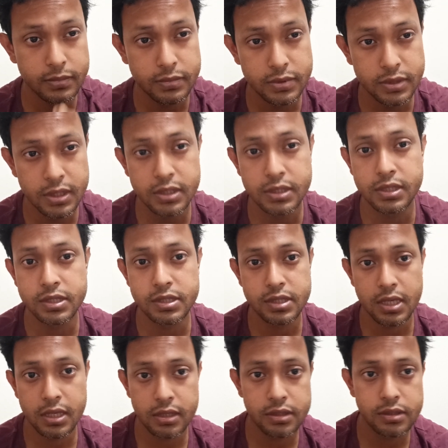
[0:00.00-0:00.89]
60
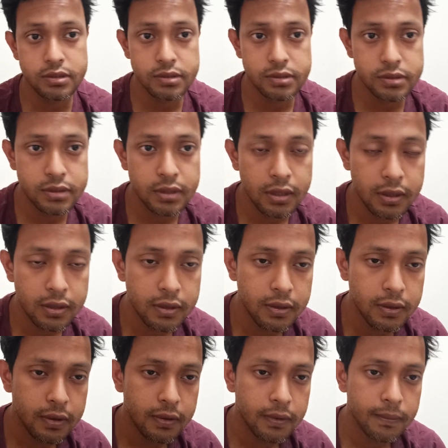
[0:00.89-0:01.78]
seconds,
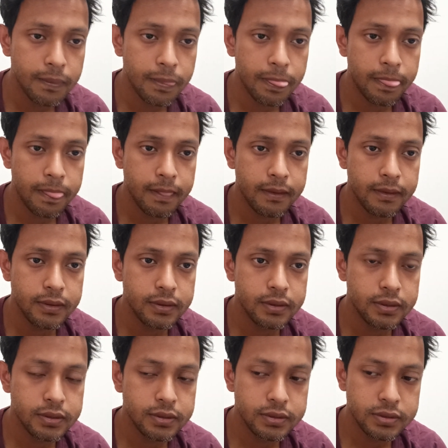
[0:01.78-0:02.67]

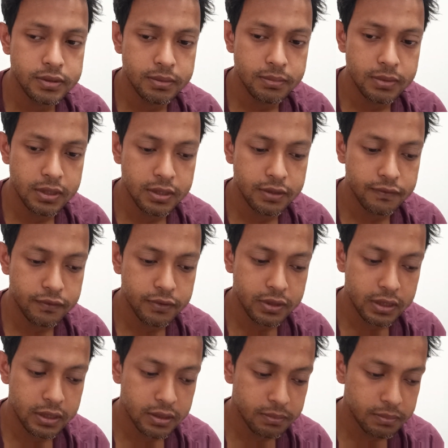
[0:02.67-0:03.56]
some make it for
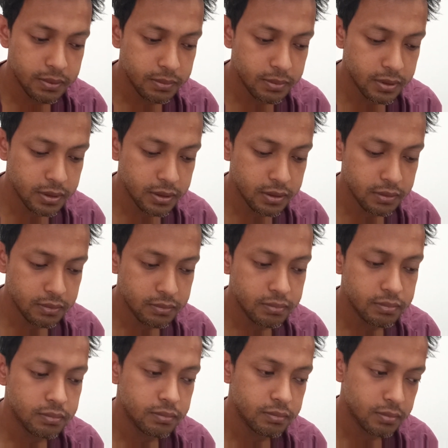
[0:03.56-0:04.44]
like maybe
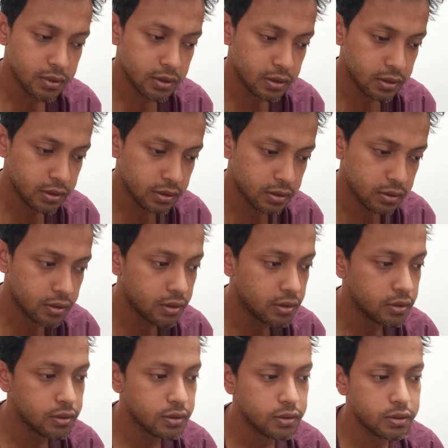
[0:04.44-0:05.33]
a little
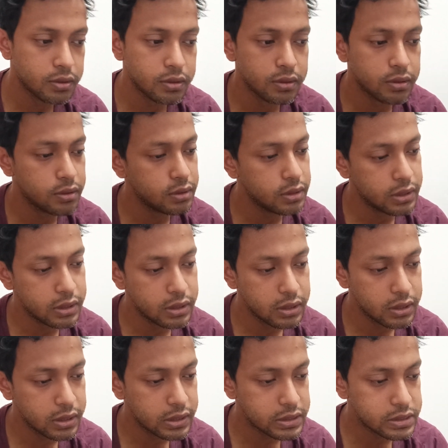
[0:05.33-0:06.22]
longer or a little
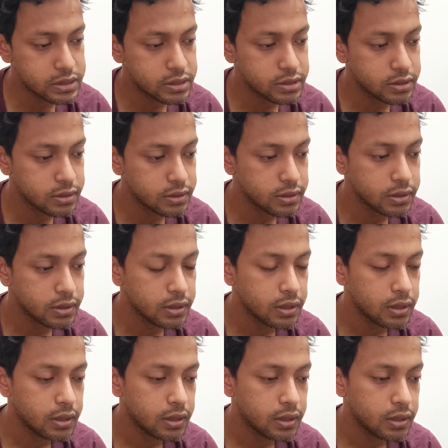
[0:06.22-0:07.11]
less.
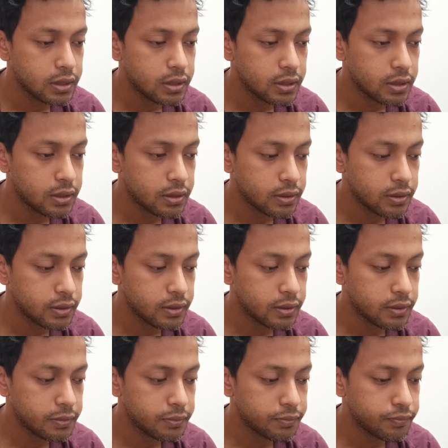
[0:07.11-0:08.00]

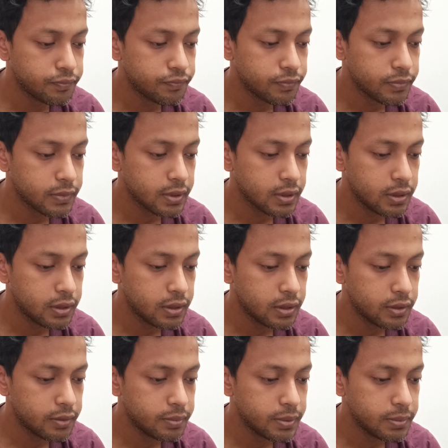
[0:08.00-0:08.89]
Yeah, a
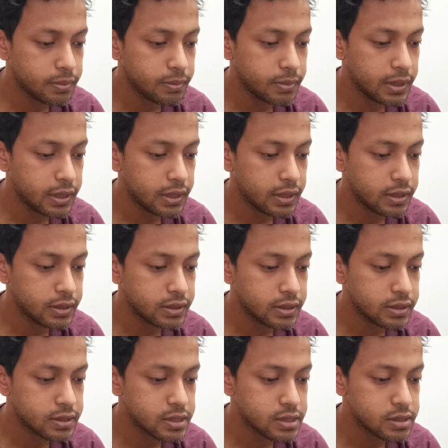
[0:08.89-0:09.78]
lot of people make it in
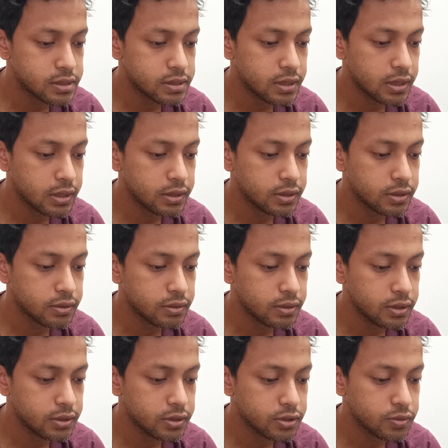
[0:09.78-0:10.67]
the sense that
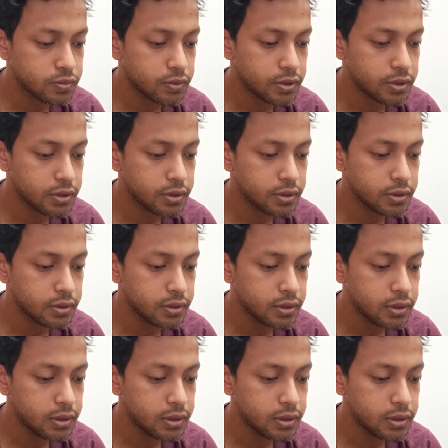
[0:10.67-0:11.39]
they just wanna